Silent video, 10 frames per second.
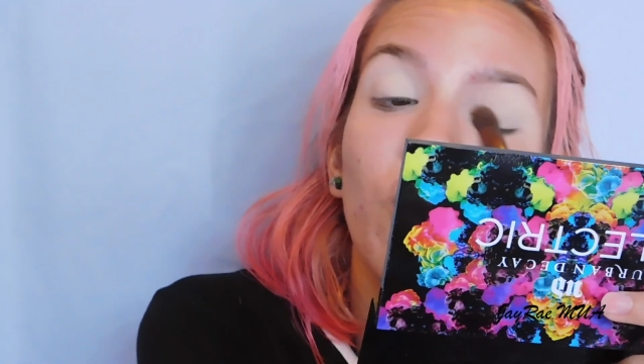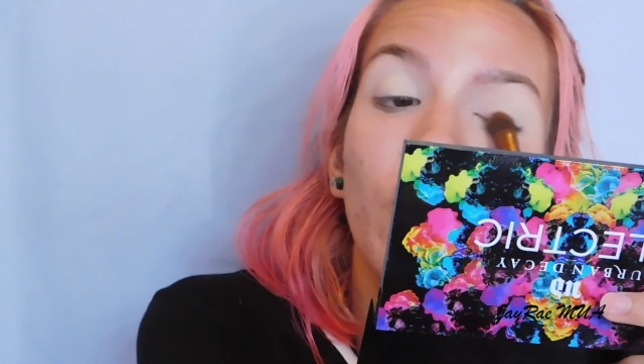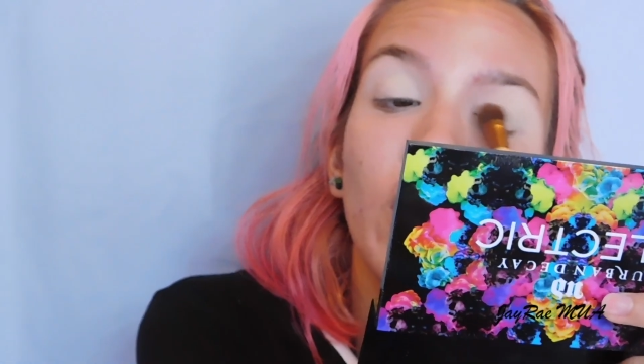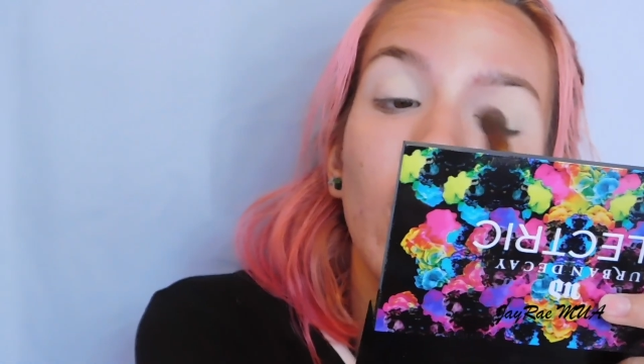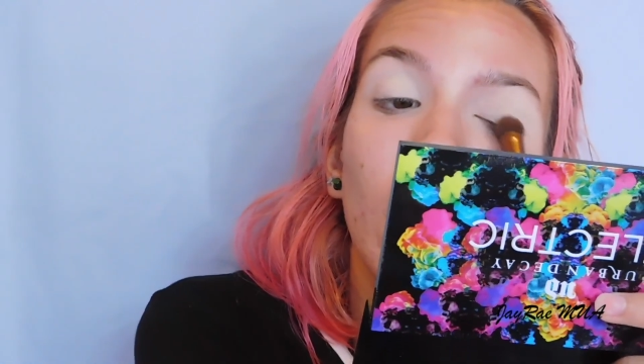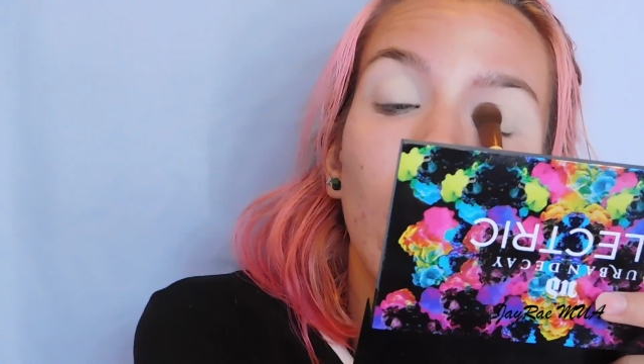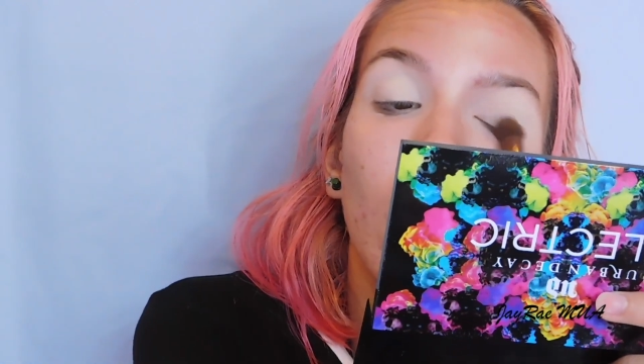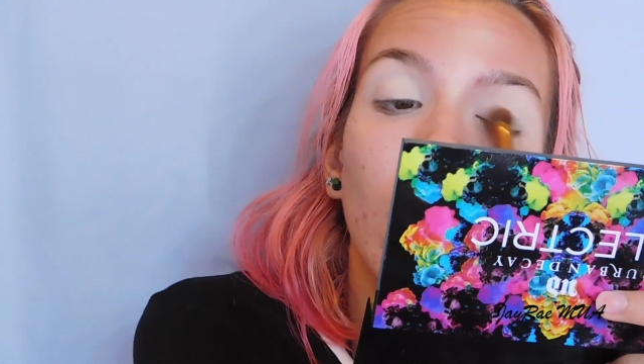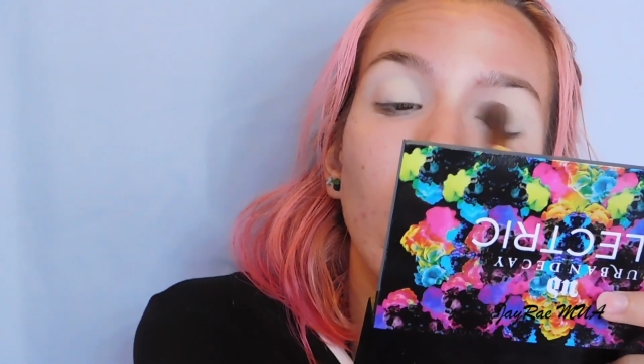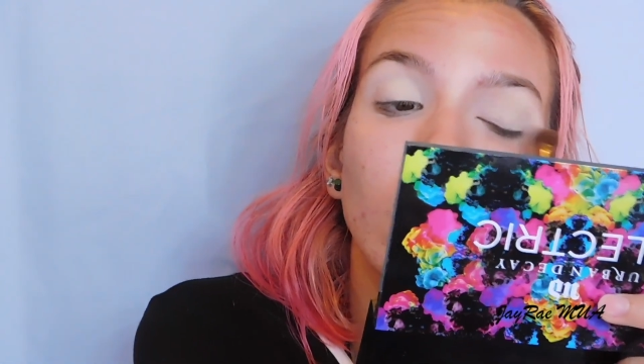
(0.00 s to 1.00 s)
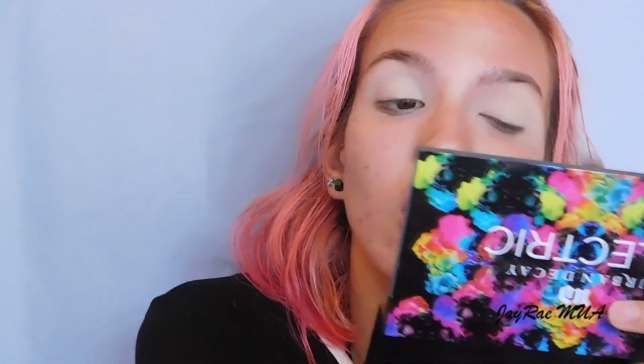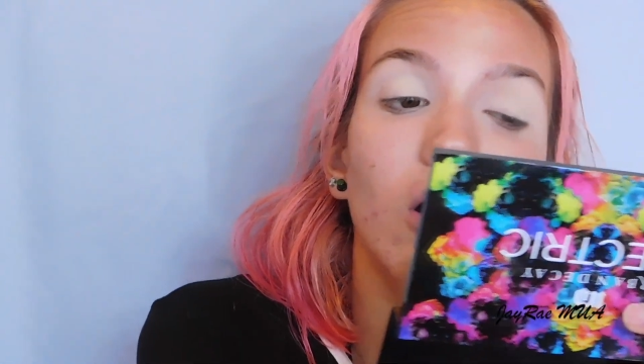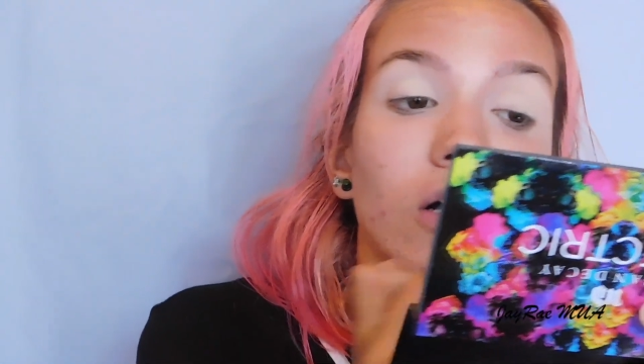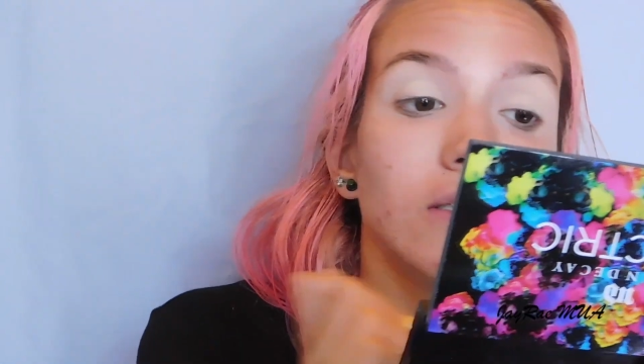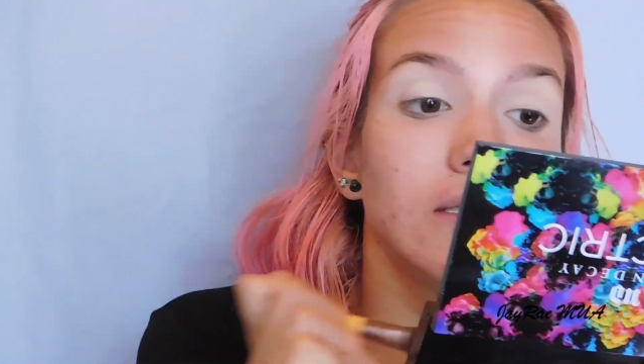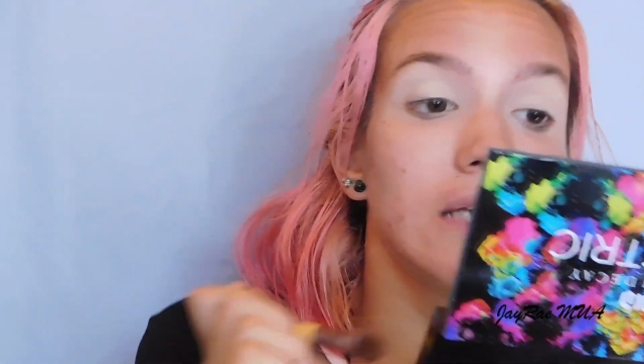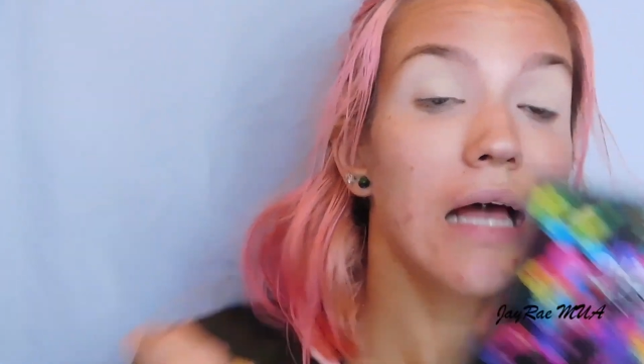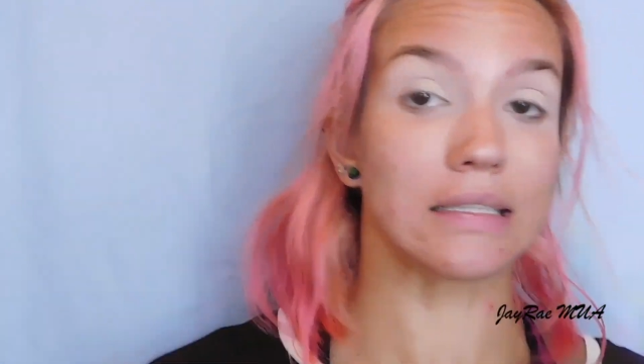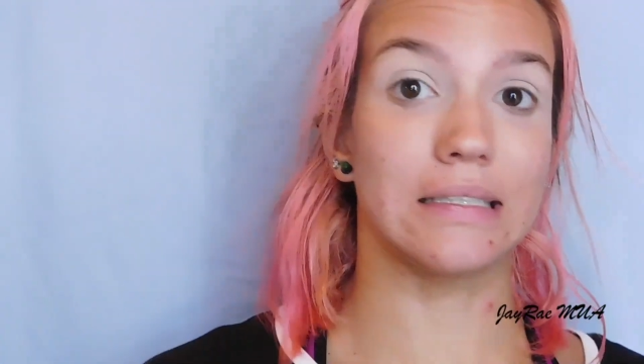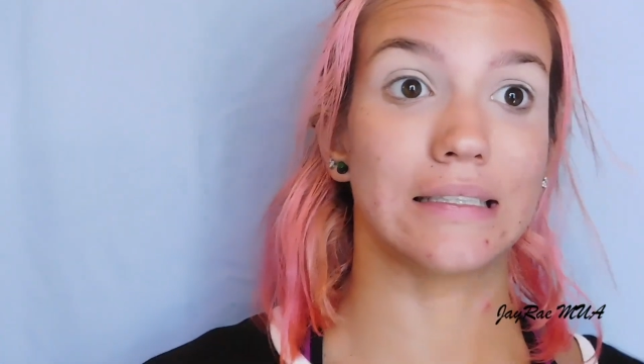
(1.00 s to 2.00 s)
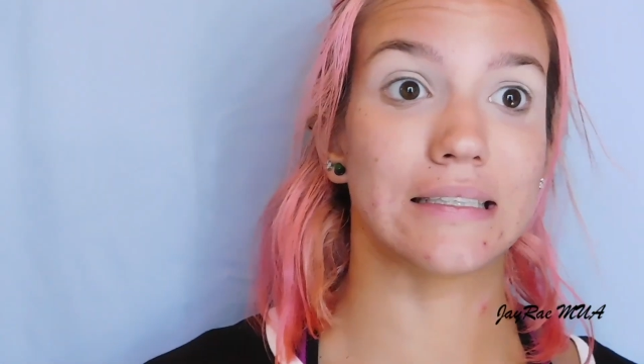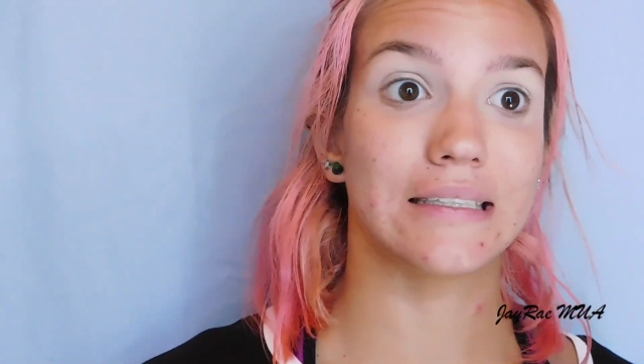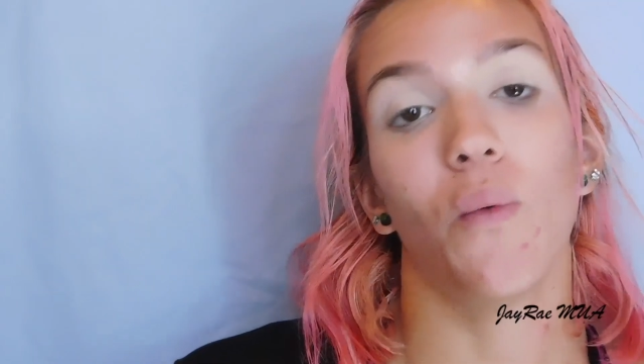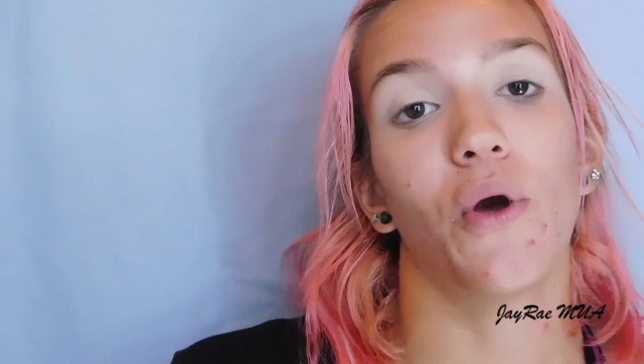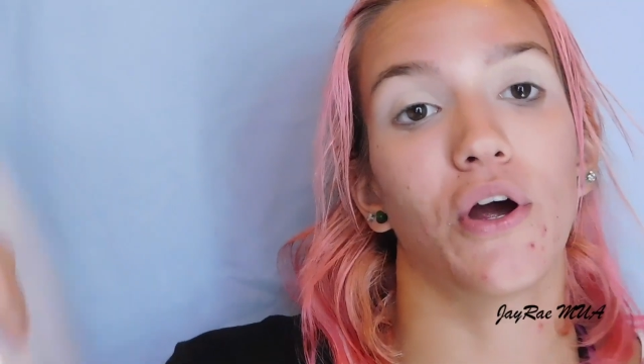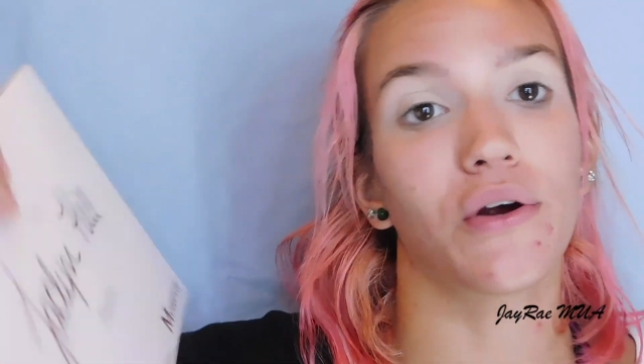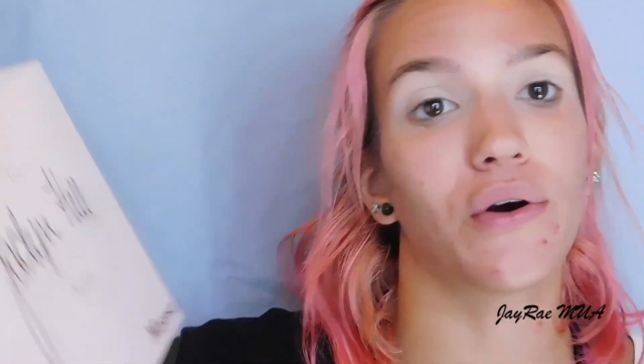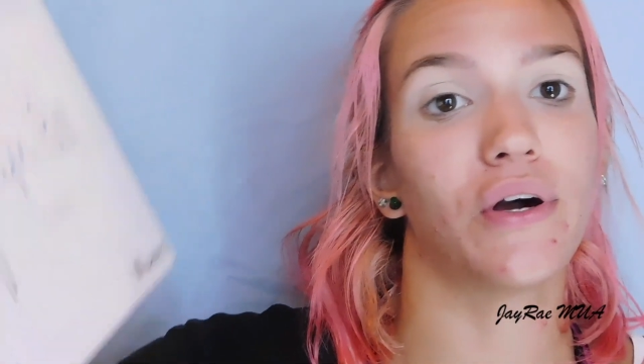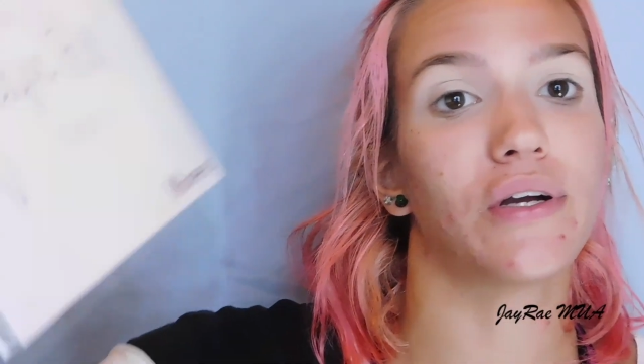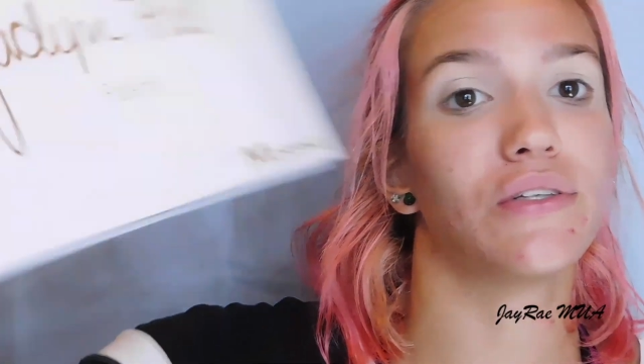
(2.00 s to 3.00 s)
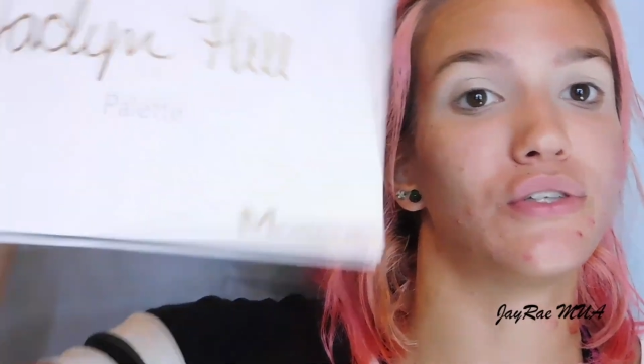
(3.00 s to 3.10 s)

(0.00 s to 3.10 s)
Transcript: we are all set. We're going